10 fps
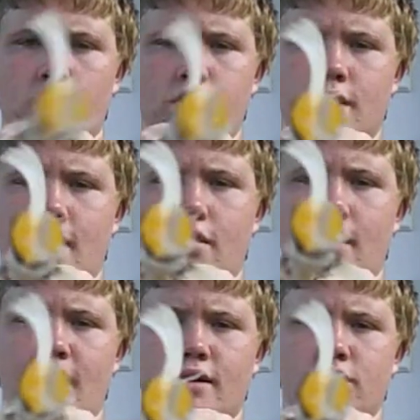Just take your
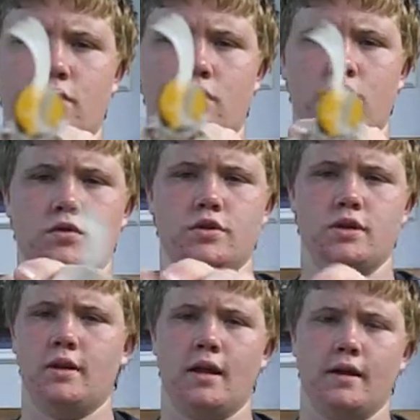hacksaw, just
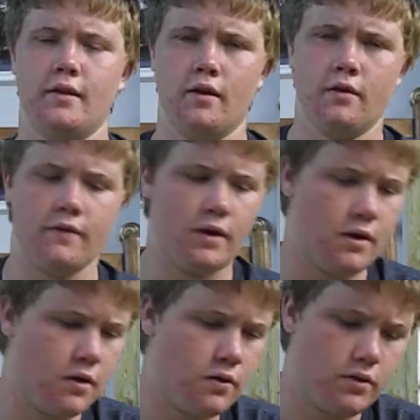like the other
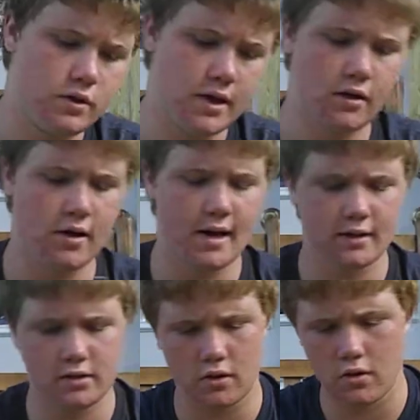video, take your
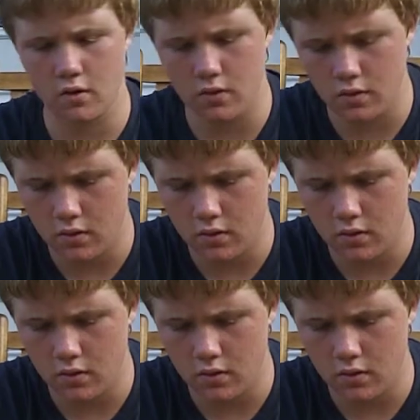hacksaw,